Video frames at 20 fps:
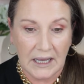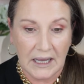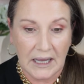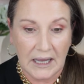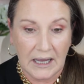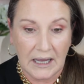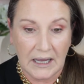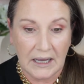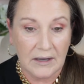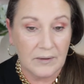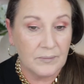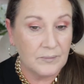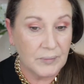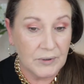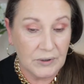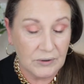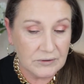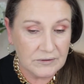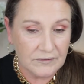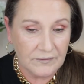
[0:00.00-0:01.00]
are
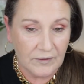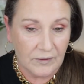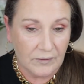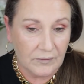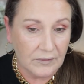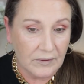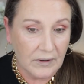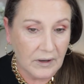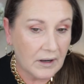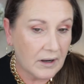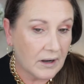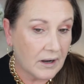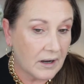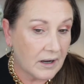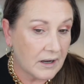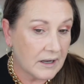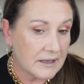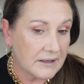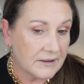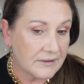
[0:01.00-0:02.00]
beautiful.
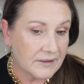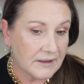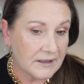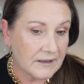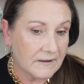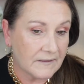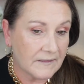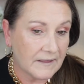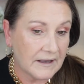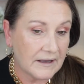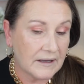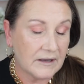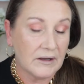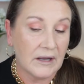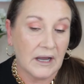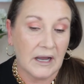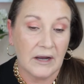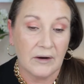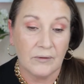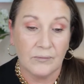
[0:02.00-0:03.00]
I think they
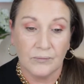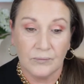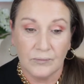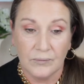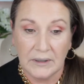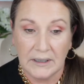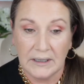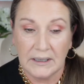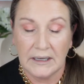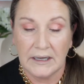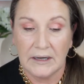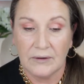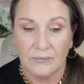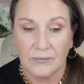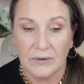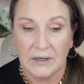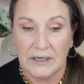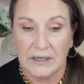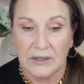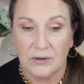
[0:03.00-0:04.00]
are really,
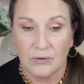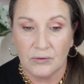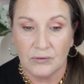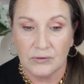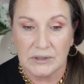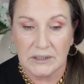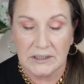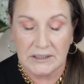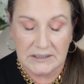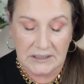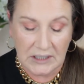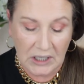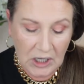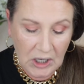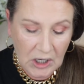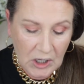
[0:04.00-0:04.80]
really gorgeous.